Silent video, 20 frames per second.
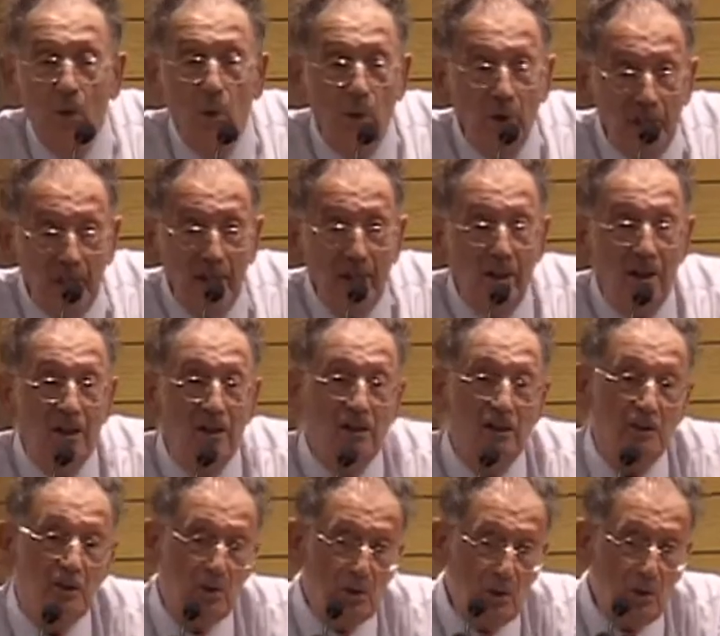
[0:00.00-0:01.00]
We,
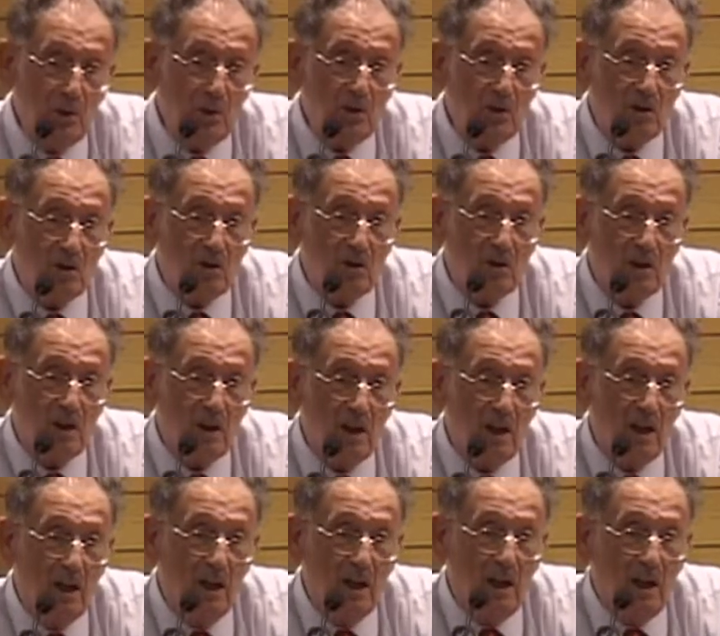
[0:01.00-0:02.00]
the Jews,
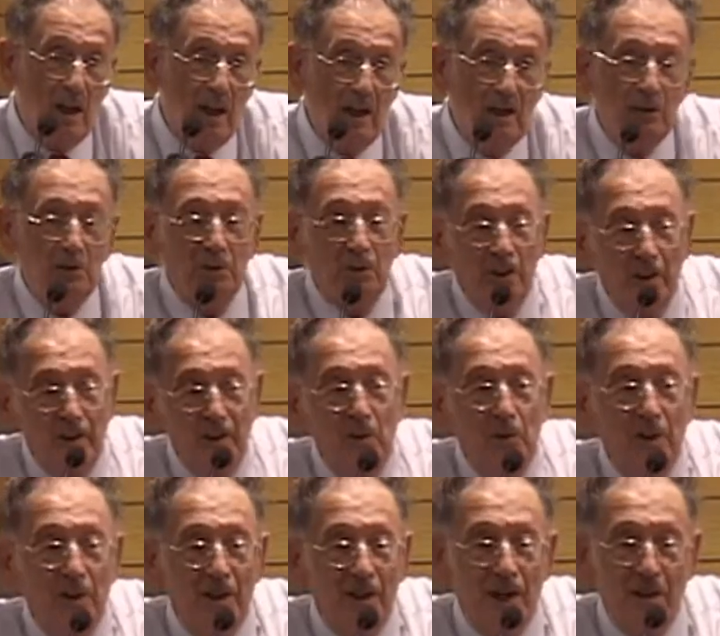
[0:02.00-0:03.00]
and
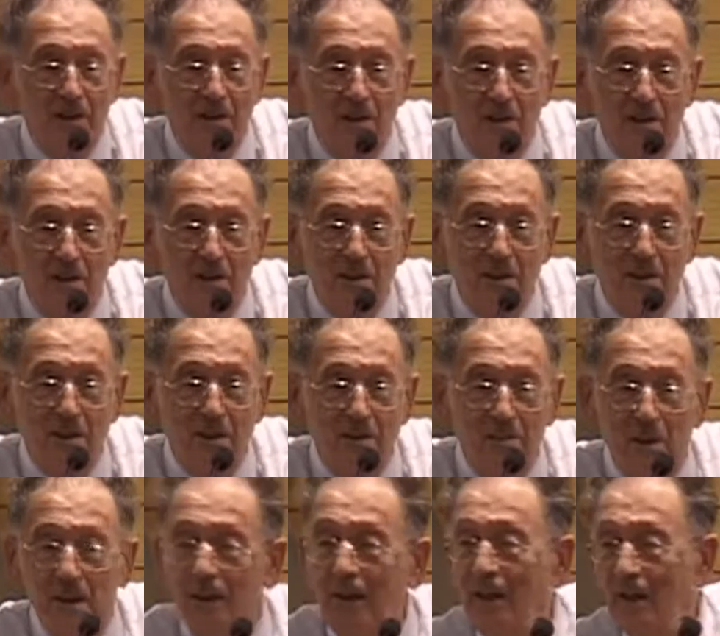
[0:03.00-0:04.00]
together with us,
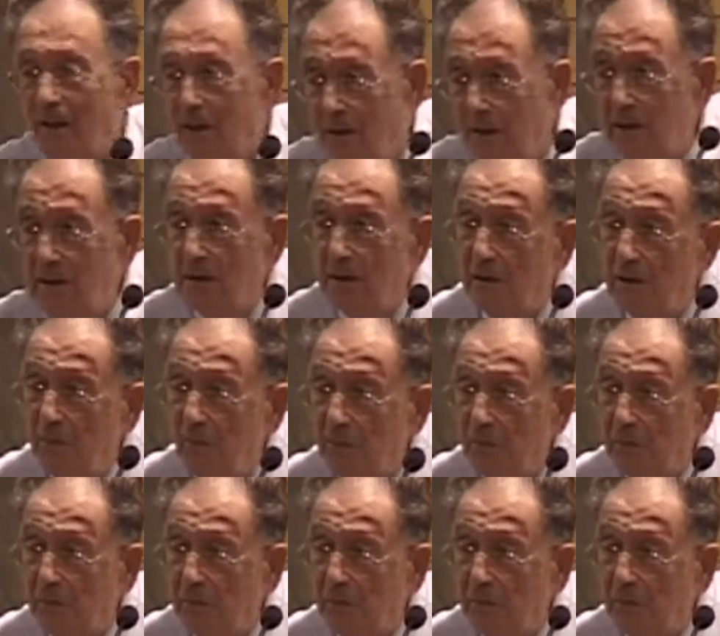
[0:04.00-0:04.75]
many others,